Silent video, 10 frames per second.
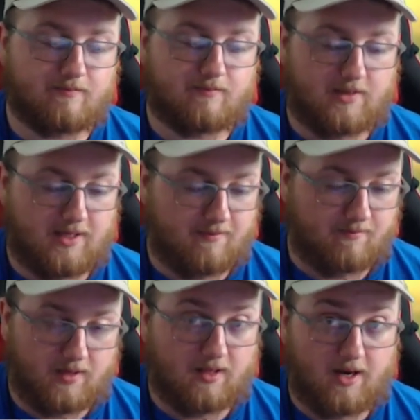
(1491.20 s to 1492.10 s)
in
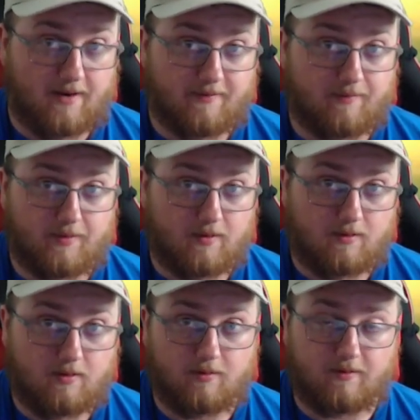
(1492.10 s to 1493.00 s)
my life. I'll be
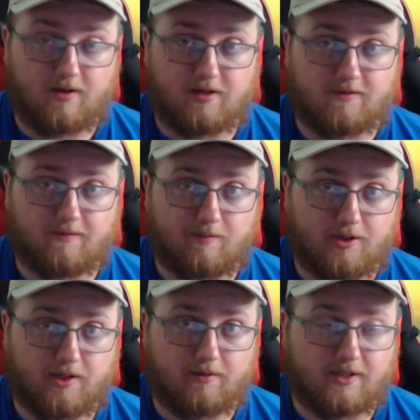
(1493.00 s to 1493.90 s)
doing fantasy football
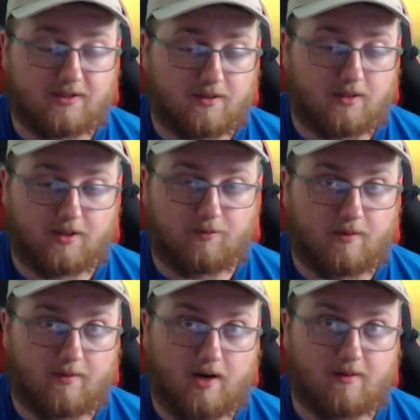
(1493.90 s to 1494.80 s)
anyway. It's another one of
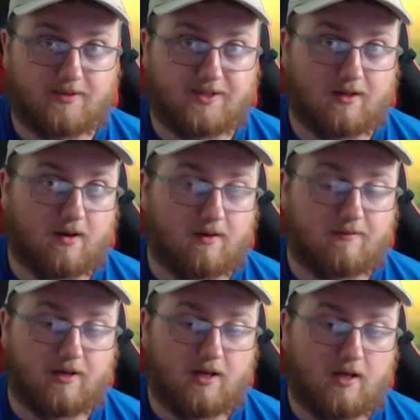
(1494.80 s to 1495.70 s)
my hobbies I love.
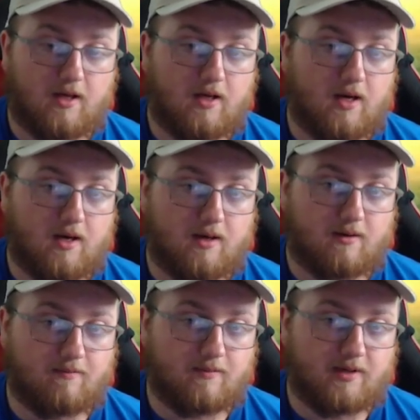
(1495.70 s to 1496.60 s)

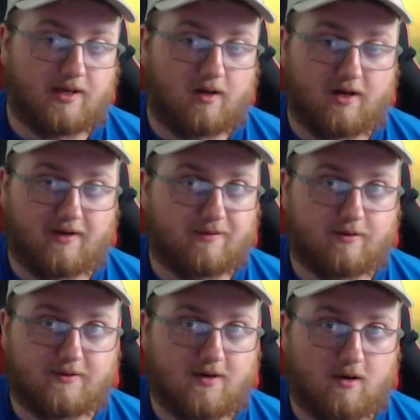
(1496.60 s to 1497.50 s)
And all I have to do is
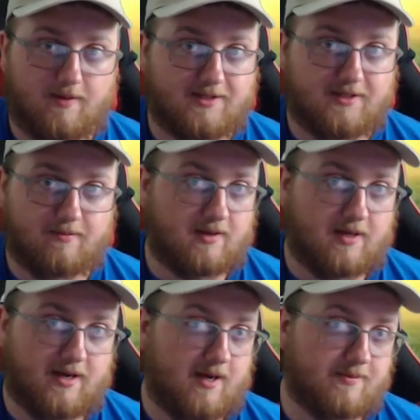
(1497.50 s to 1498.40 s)
talk about something that
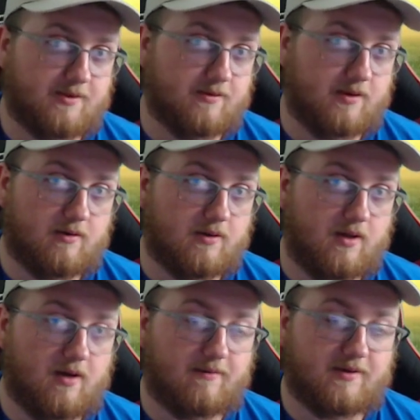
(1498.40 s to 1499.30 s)
I absolutely know and
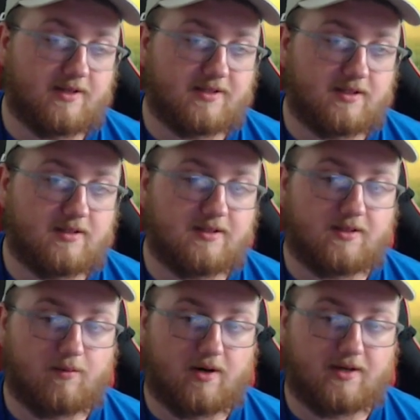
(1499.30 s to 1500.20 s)
love, and that's easy.
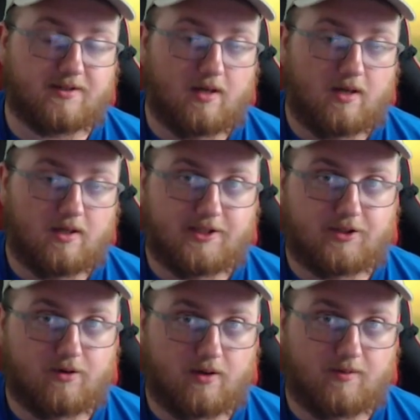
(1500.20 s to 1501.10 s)
Whereas
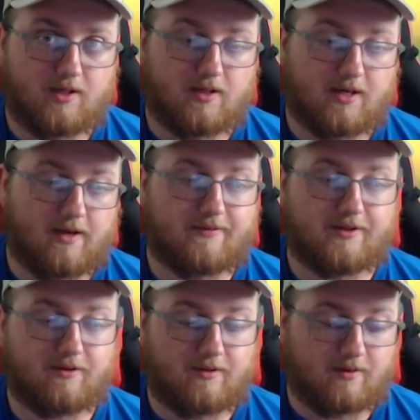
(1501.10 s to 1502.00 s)
streaming, like I
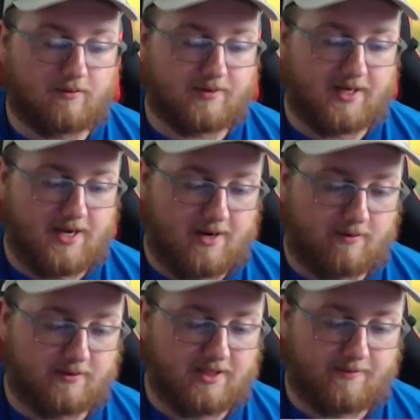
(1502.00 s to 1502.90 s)
physically have to go and take
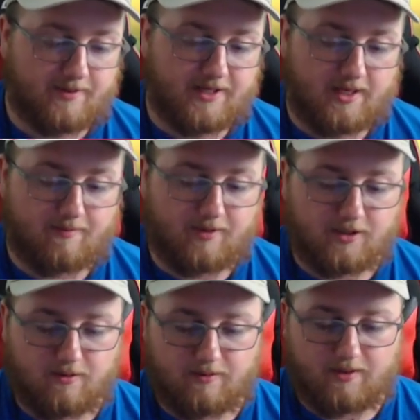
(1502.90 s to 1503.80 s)
hours out of my day and make
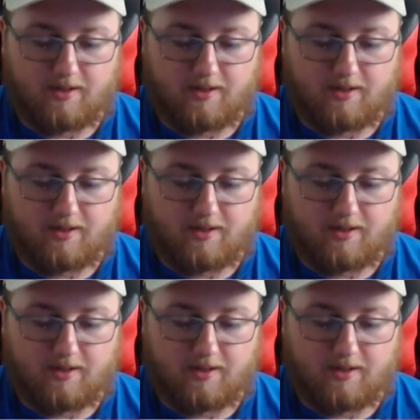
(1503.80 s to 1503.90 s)
sure that